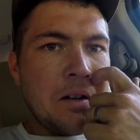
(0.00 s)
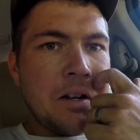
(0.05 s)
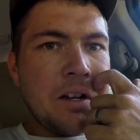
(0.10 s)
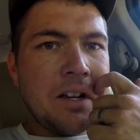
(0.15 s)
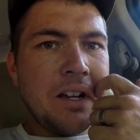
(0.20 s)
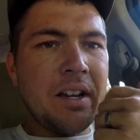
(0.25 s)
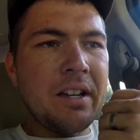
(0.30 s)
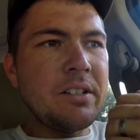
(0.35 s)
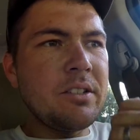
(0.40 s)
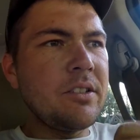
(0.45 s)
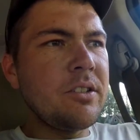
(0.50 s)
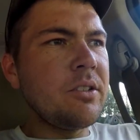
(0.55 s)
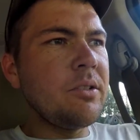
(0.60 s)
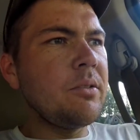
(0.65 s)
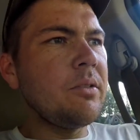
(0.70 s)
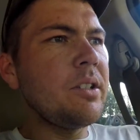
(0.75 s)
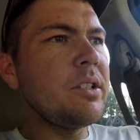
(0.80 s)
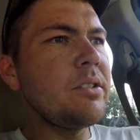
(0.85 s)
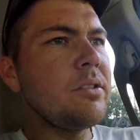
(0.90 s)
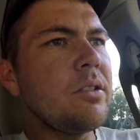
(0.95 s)
All right, guys. So
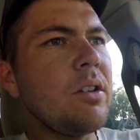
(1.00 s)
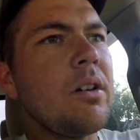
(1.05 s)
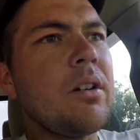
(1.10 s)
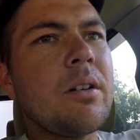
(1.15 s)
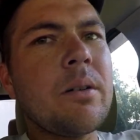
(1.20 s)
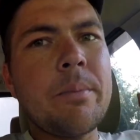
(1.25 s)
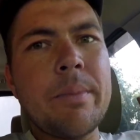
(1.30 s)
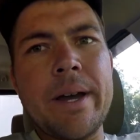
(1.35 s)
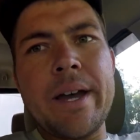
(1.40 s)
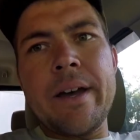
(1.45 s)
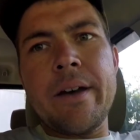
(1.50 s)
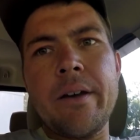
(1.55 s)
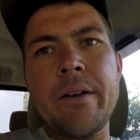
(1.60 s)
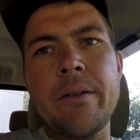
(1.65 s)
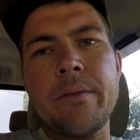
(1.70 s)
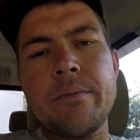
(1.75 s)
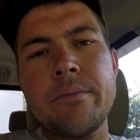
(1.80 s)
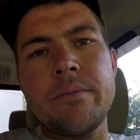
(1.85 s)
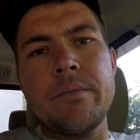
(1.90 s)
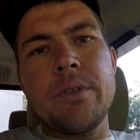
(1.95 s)
let's talk
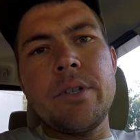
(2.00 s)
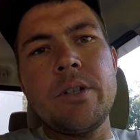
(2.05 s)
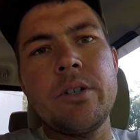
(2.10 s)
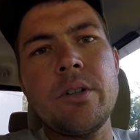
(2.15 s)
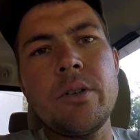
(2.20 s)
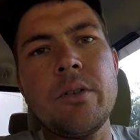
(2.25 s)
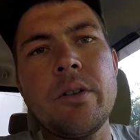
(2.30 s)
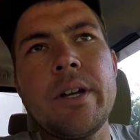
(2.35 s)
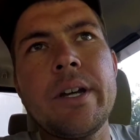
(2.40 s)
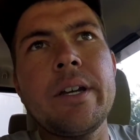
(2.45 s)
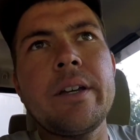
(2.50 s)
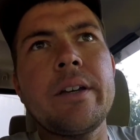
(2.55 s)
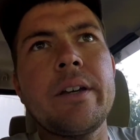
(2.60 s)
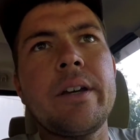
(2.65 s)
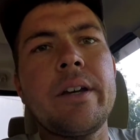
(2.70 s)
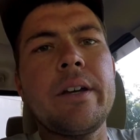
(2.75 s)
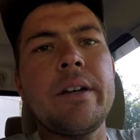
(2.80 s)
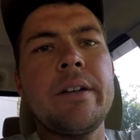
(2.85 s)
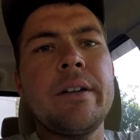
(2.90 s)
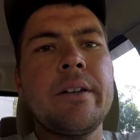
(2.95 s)
about you know like
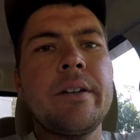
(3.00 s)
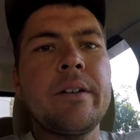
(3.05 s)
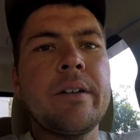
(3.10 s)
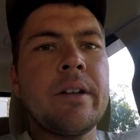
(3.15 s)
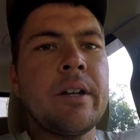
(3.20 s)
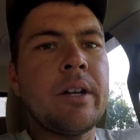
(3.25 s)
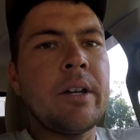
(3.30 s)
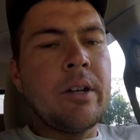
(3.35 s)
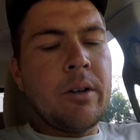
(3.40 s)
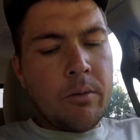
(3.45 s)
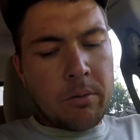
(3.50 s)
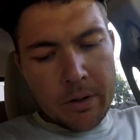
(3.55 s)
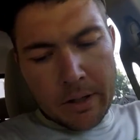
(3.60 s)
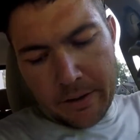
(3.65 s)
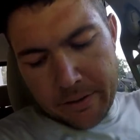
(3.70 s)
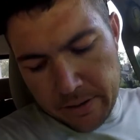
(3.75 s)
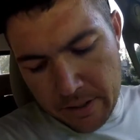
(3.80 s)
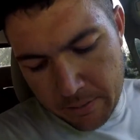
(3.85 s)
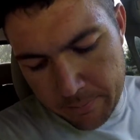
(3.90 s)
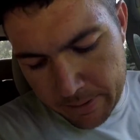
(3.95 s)
uh, what I
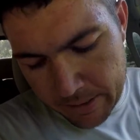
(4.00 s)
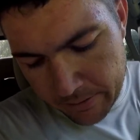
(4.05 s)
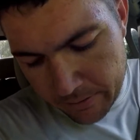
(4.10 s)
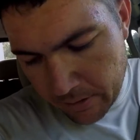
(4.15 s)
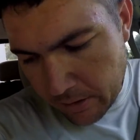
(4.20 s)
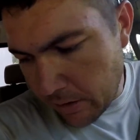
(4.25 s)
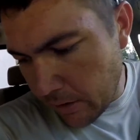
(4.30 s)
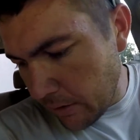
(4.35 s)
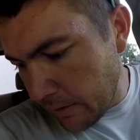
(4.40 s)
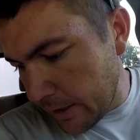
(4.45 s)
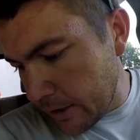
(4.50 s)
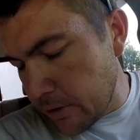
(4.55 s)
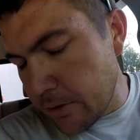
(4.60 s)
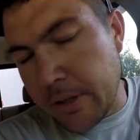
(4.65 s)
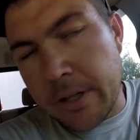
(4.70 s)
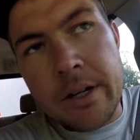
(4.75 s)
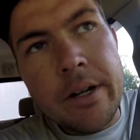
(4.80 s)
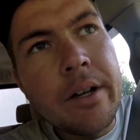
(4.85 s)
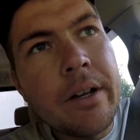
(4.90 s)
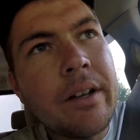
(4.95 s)
think about the all
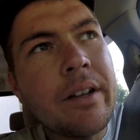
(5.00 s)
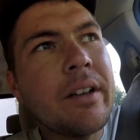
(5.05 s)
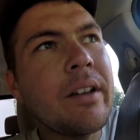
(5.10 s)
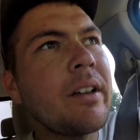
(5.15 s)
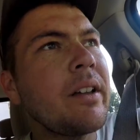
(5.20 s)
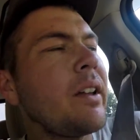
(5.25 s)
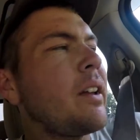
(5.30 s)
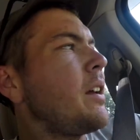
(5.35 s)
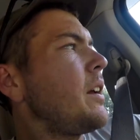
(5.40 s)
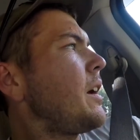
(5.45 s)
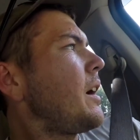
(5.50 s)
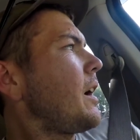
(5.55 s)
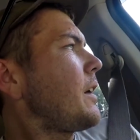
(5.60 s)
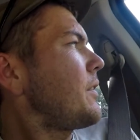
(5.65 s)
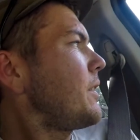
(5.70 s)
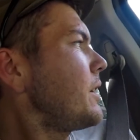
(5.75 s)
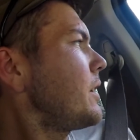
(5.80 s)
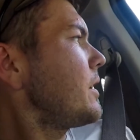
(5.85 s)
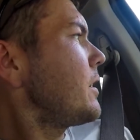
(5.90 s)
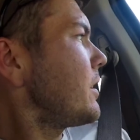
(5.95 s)
electric. I
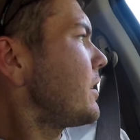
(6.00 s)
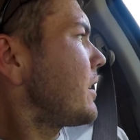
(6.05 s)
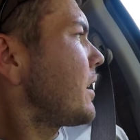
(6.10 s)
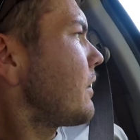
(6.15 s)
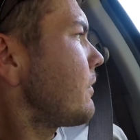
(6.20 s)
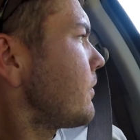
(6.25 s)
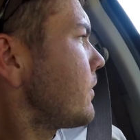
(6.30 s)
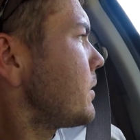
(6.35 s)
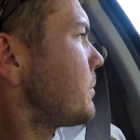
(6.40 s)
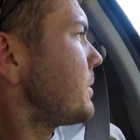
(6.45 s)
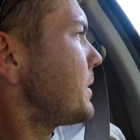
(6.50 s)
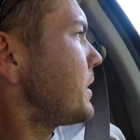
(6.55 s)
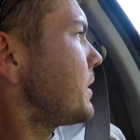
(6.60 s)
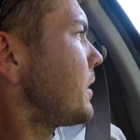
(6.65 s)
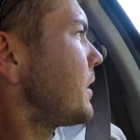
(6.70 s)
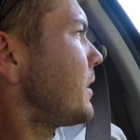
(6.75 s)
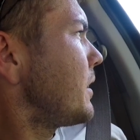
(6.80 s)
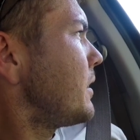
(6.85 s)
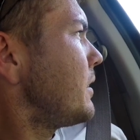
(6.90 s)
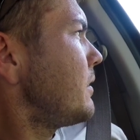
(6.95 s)
think it could definitely be
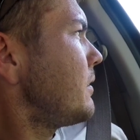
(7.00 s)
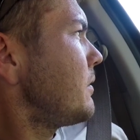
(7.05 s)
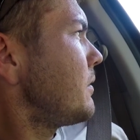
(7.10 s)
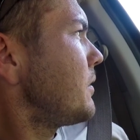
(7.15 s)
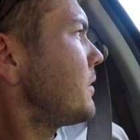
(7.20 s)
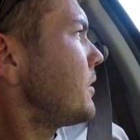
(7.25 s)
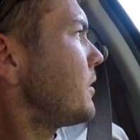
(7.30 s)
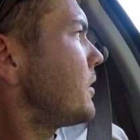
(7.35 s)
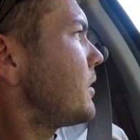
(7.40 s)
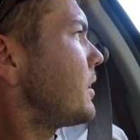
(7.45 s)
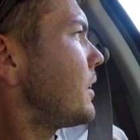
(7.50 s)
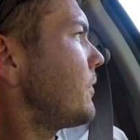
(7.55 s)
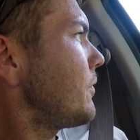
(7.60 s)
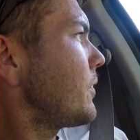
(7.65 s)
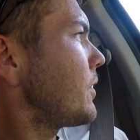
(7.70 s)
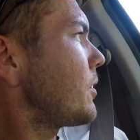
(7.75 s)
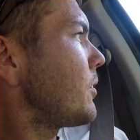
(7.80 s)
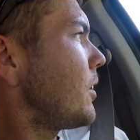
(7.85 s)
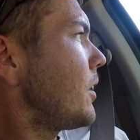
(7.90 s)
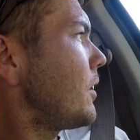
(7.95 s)
done you
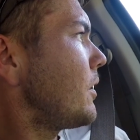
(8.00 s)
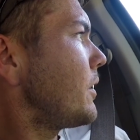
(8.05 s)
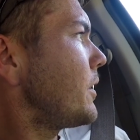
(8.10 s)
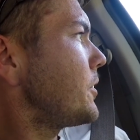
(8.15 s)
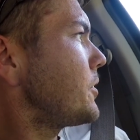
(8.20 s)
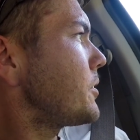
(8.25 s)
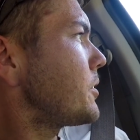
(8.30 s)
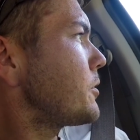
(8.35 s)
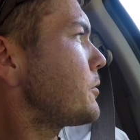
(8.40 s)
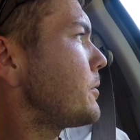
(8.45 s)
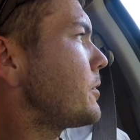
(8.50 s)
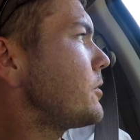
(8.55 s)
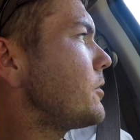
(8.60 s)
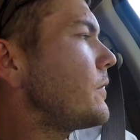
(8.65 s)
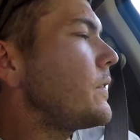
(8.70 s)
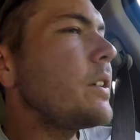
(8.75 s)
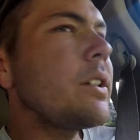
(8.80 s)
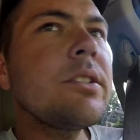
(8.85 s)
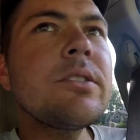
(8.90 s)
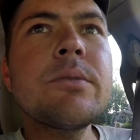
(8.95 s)
definitely go all electric, especially
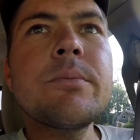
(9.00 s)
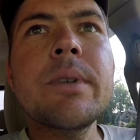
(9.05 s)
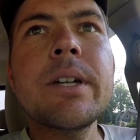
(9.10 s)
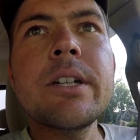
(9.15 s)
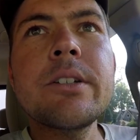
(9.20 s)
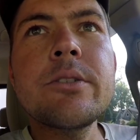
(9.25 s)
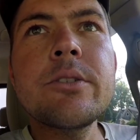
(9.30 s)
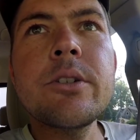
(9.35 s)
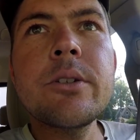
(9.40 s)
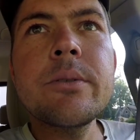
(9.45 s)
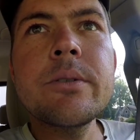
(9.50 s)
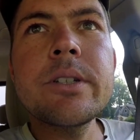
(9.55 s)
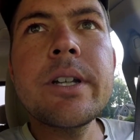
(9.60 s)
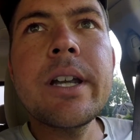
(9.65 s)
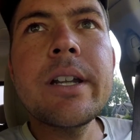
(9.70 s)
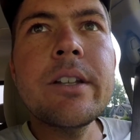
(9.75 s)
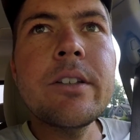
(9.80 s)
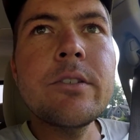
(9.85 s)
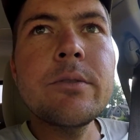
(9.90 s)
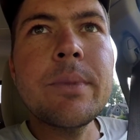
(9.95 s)
if you get some hedge trimmers. I
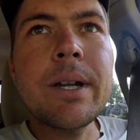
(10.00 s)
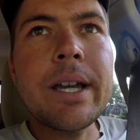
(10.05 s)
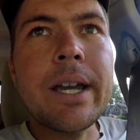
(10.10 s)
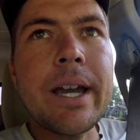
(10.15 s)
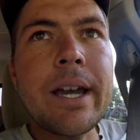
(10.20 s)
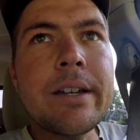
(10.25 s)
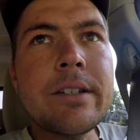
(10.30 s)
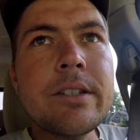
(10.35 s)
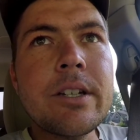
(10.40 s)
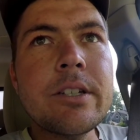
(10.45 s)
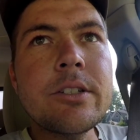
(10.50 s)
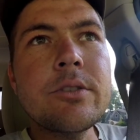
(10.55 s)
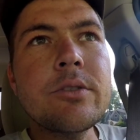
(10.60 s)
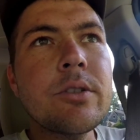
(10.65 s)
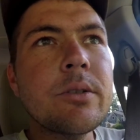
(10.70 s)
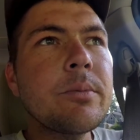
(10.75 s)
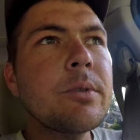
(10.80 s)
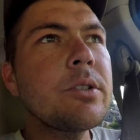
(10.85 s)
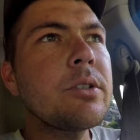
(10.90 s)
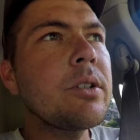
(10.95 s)
had to use my gas hedge
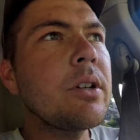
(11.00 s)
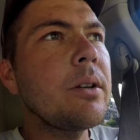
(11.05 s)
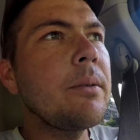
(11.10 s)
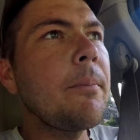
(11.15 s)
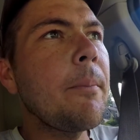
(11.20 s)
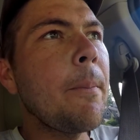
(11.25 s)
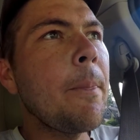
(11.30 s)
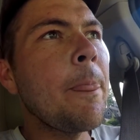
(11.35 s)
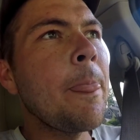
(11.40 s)
trimmer some